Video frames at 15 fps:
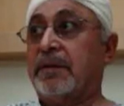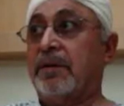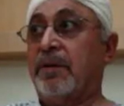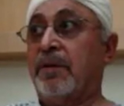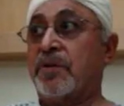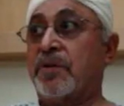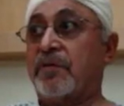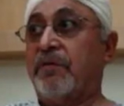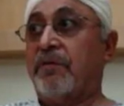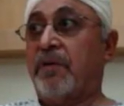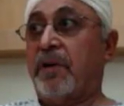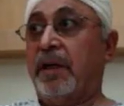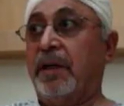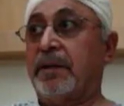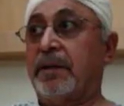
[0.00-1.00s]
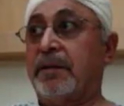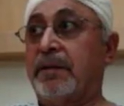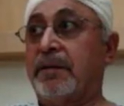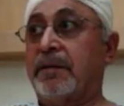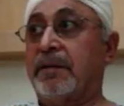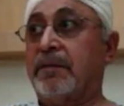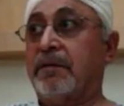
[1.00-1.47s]
those file
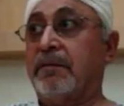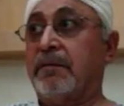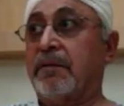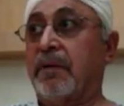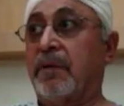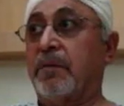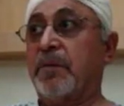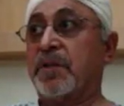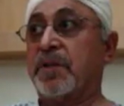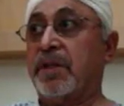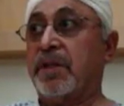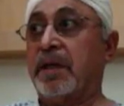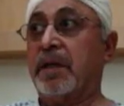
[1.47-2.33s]
almost 3